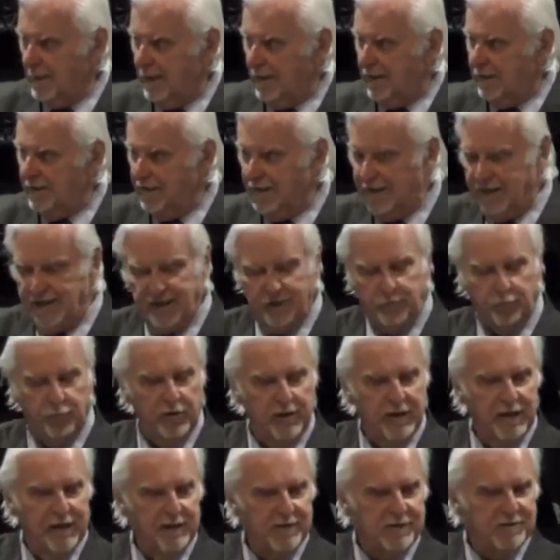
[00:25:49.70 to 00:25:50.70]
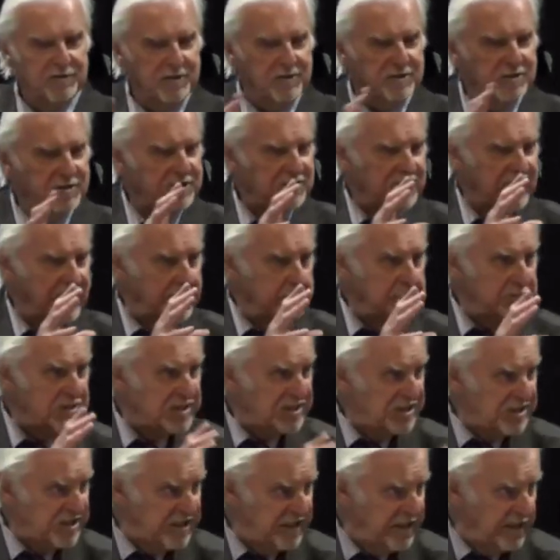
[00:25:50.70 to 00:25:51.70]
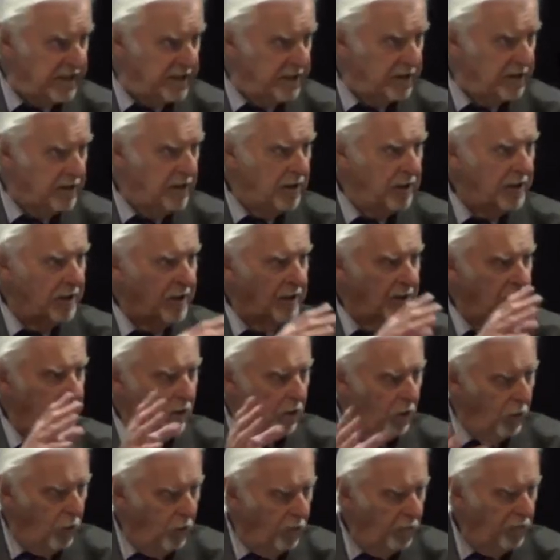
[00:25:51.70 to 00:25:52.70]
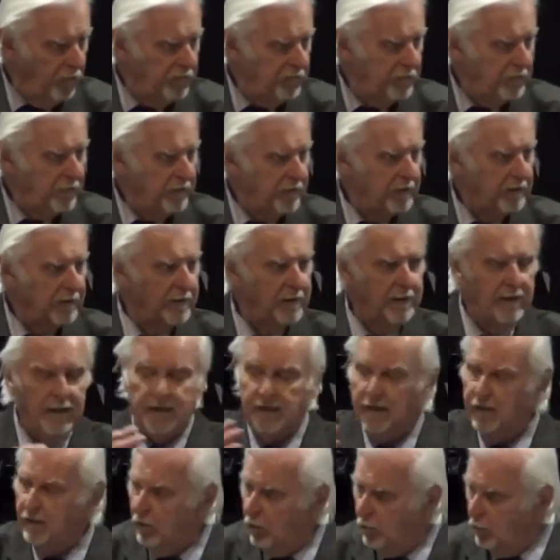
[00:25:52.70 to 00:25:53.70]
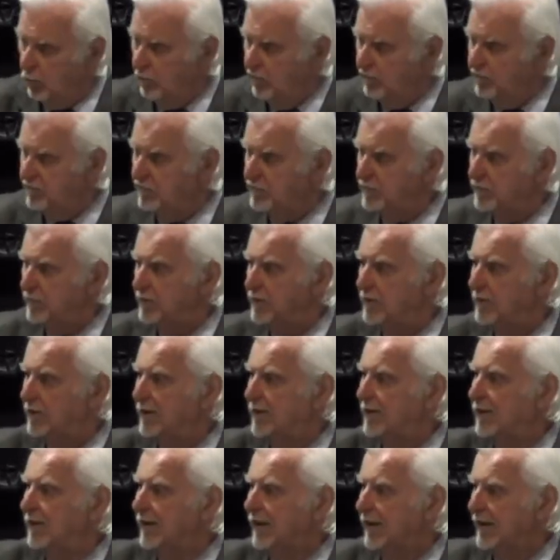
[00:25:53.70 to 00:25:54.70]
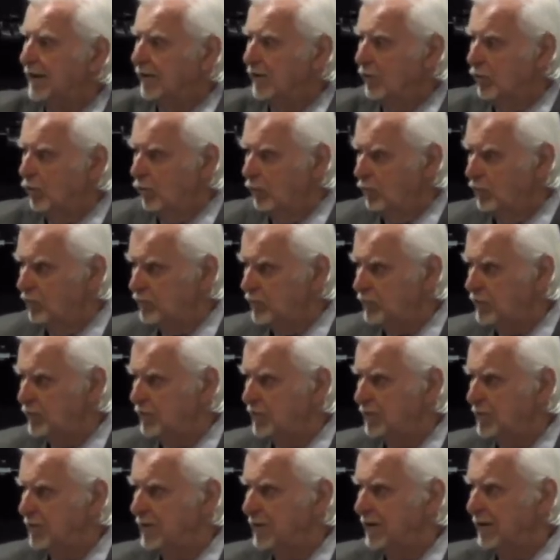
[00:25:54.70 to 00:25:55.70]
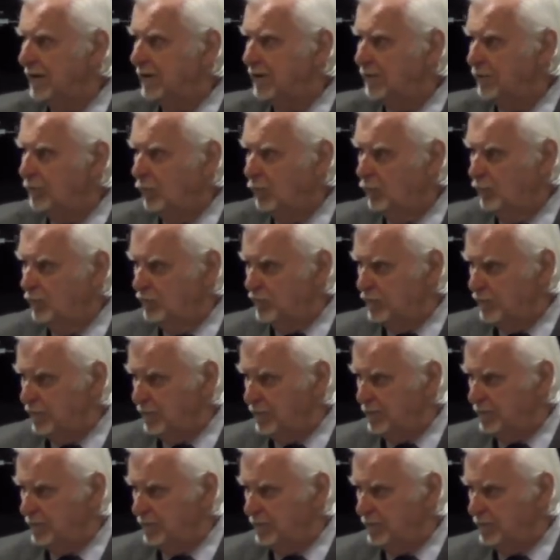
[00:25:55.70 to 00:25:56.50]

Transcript: An iniquity is the same sin over and over and over and over.